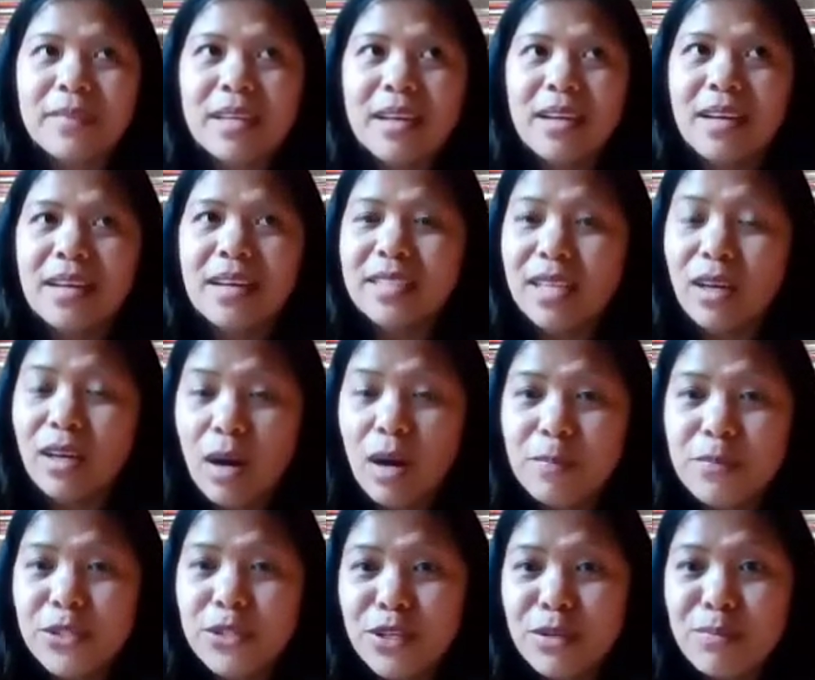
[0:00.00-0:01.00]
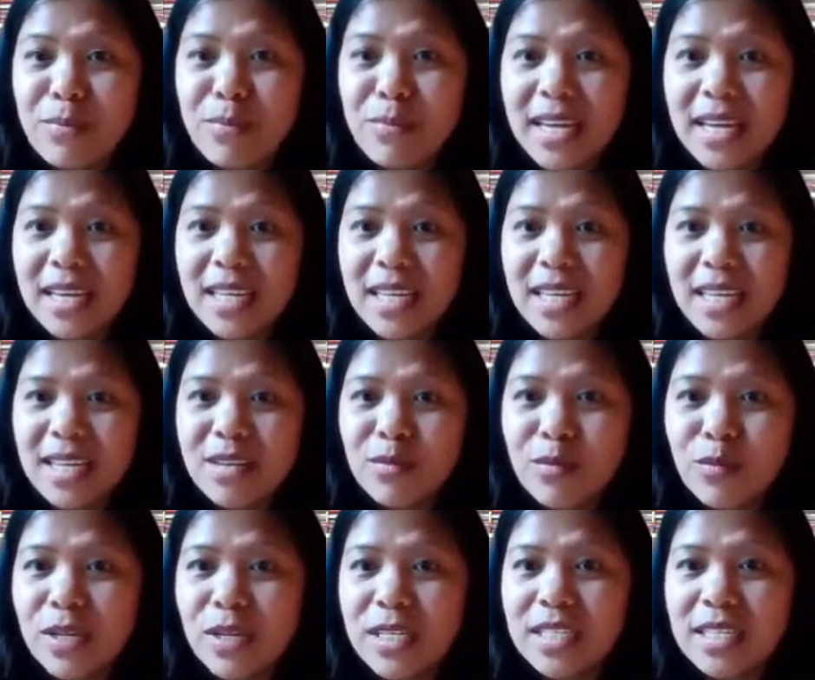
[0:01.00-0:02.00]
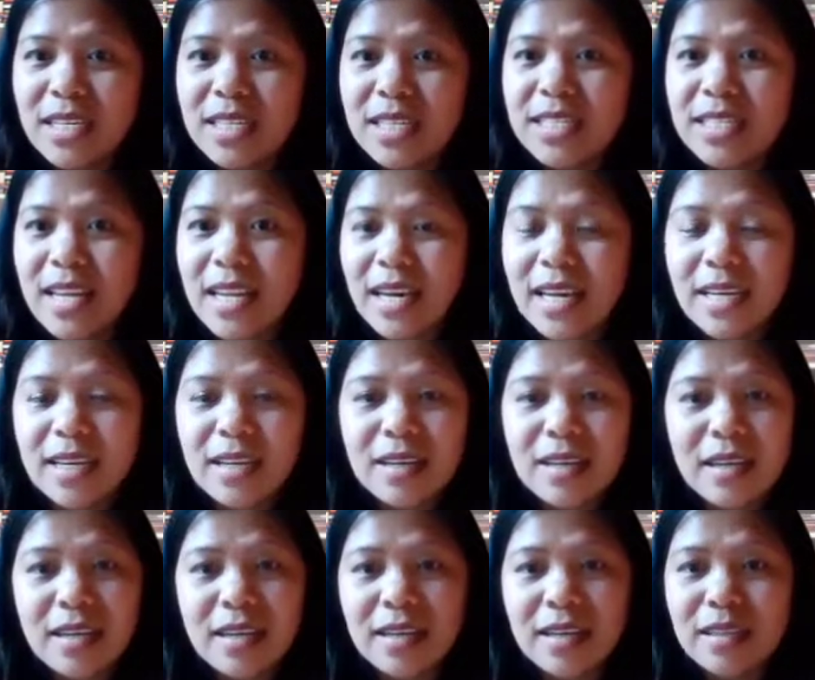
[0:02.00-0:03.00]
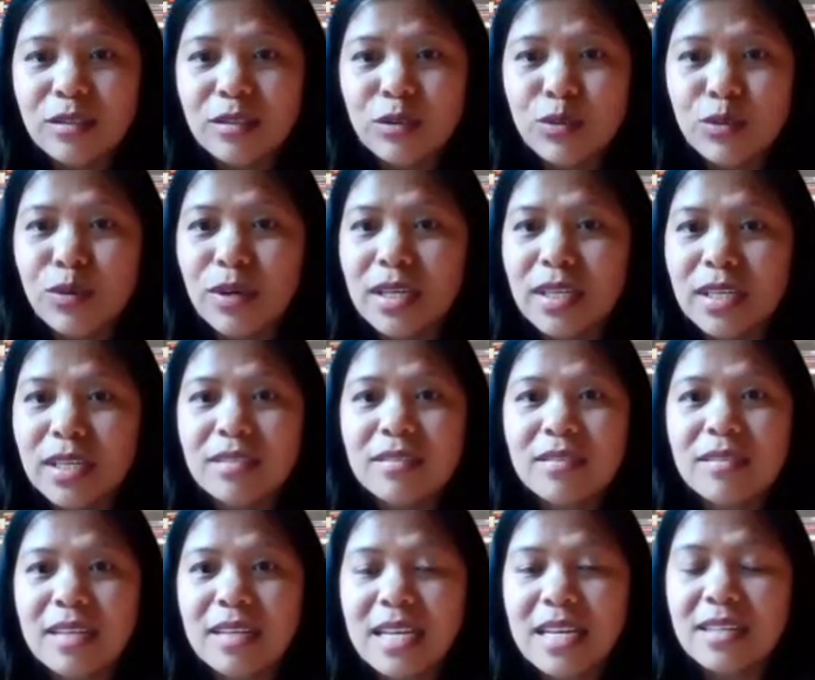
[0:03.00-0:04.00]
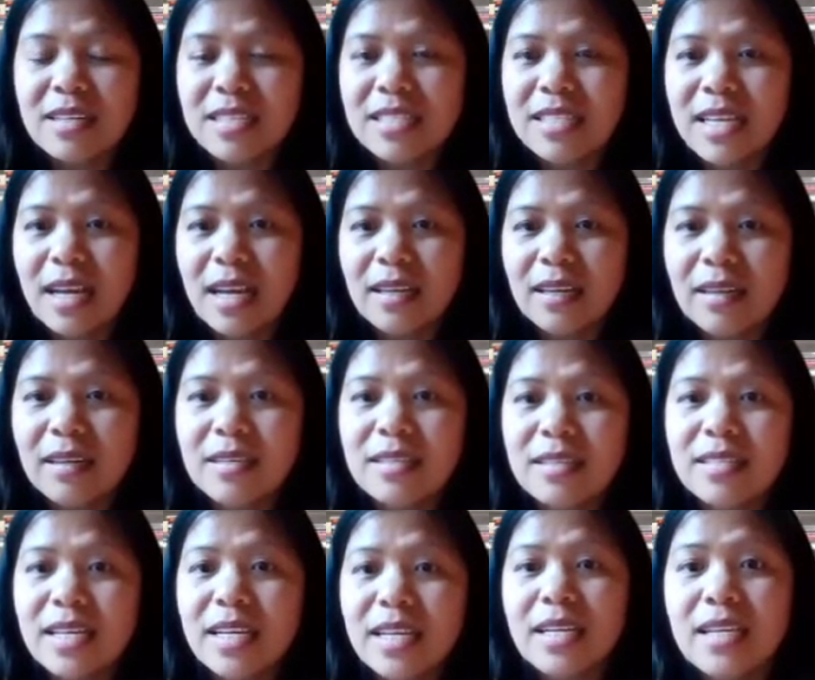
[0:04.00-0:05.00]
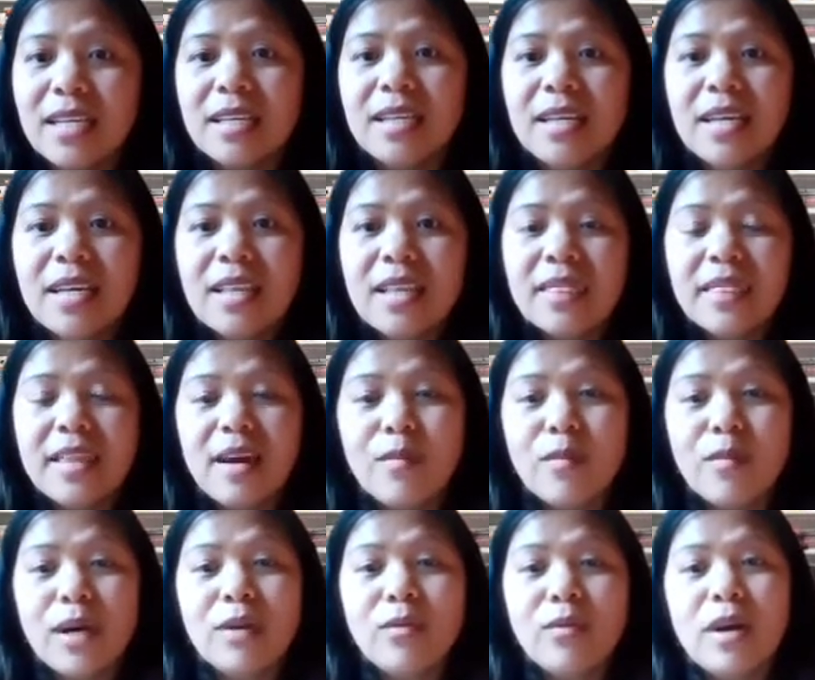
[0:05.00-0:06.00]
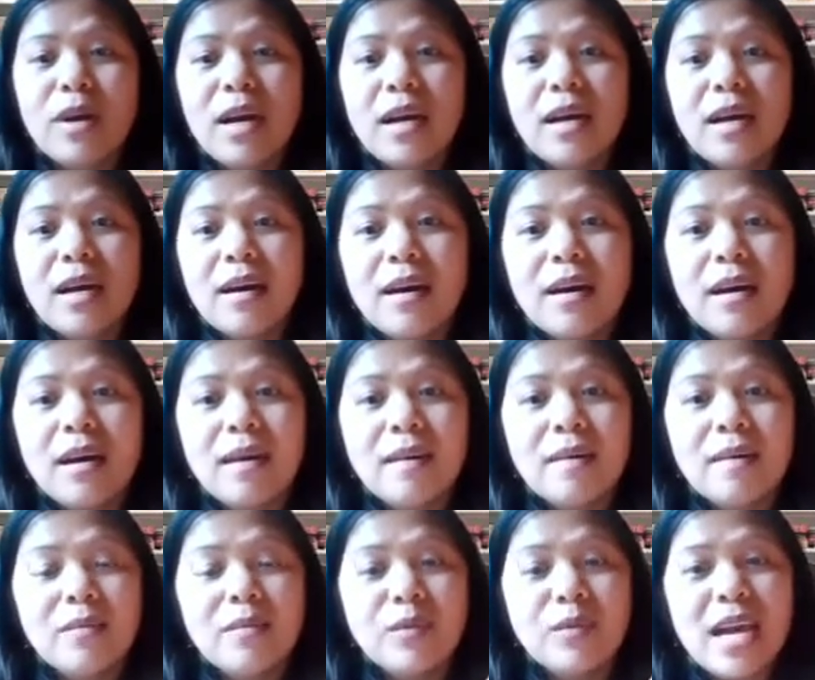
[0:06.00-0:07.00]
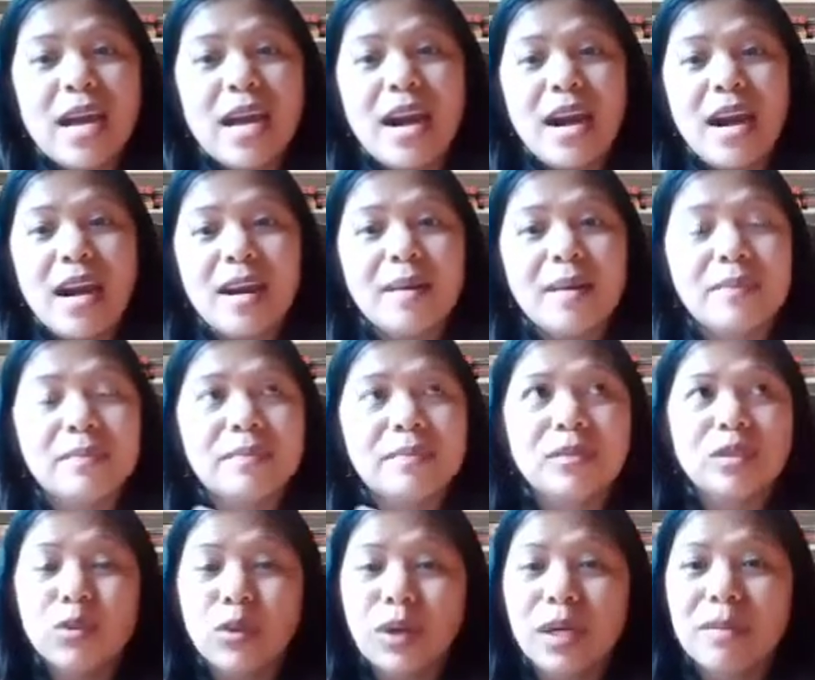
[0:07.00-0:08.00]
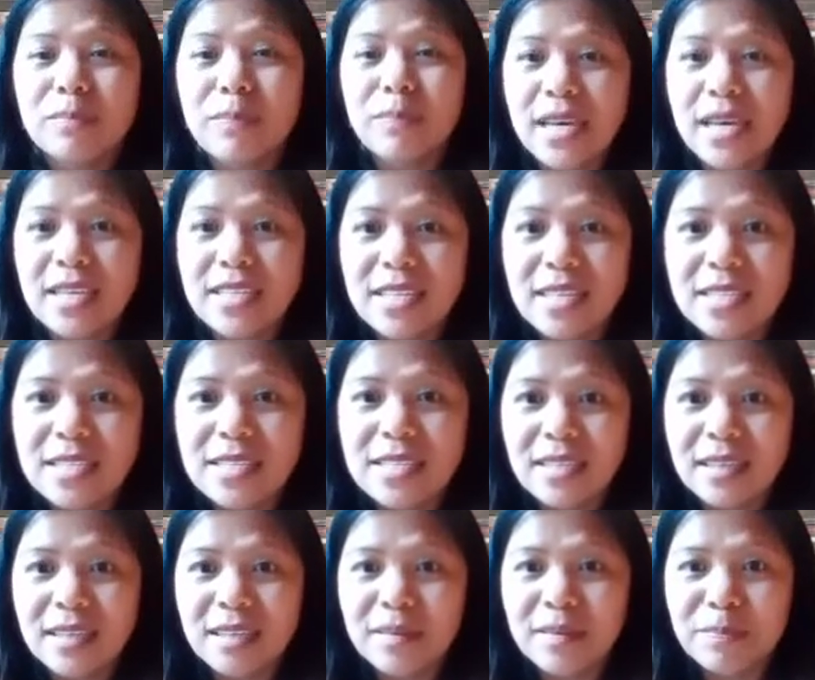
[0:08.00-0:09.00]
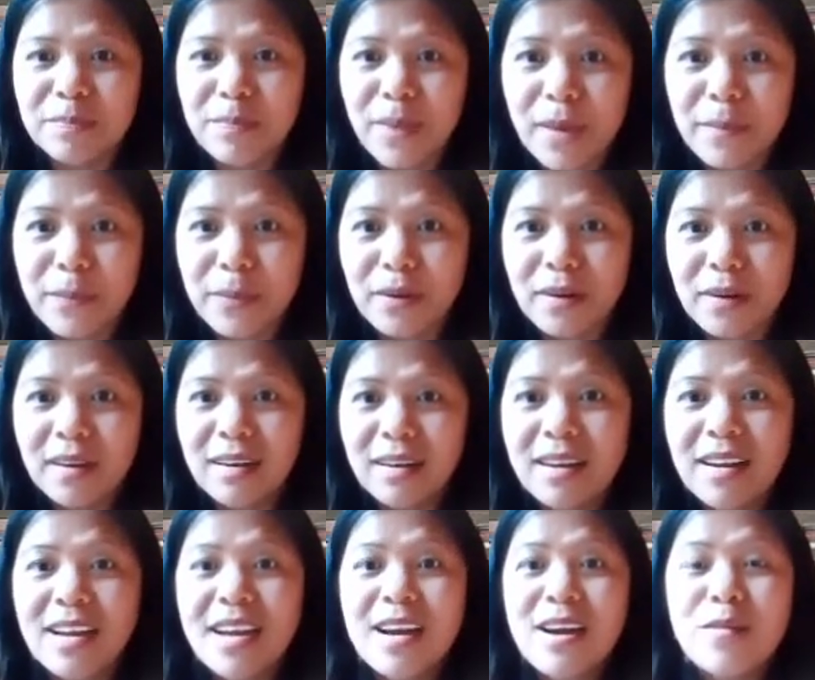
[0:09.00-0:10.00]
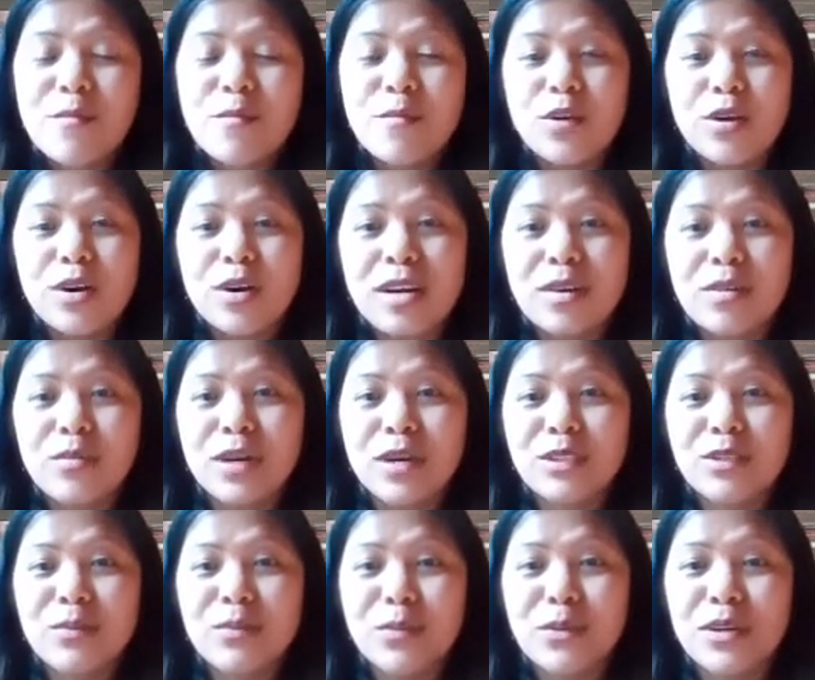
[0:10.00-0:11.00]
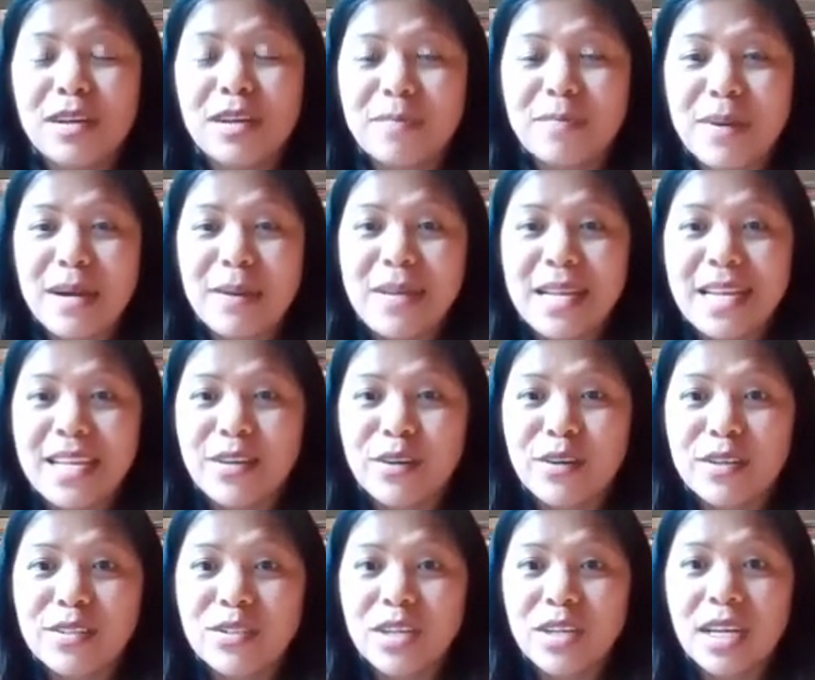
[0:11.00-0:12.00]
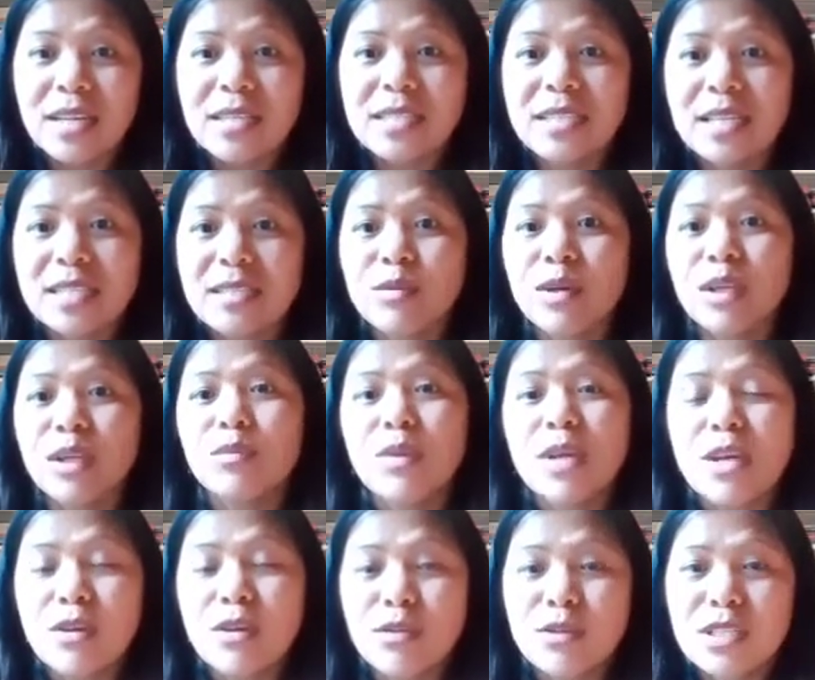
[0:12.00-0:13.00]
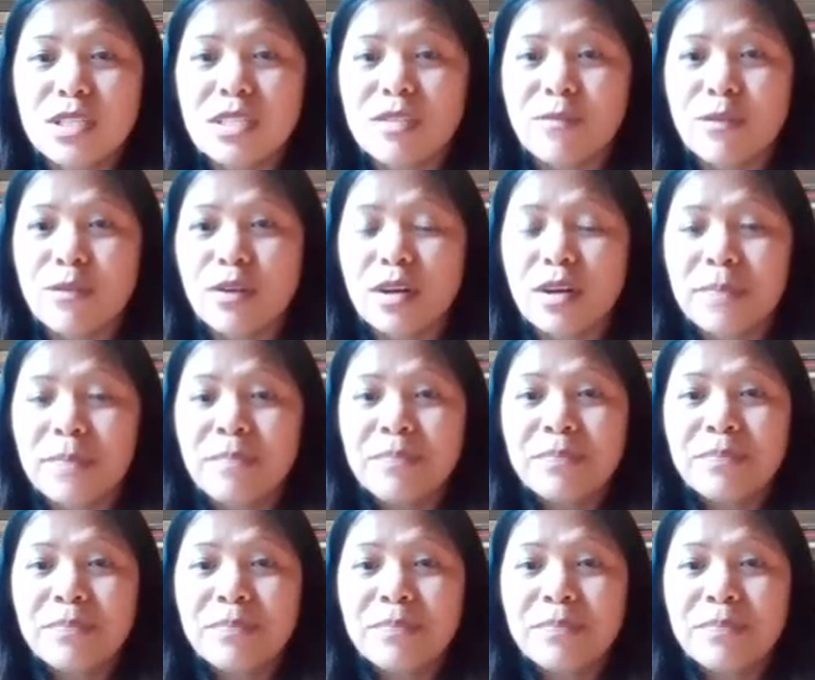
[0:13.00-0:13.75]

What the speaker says: the option money, which is like $200 to $300. And that one, we have 12 pages paper family contracts. That's what we use for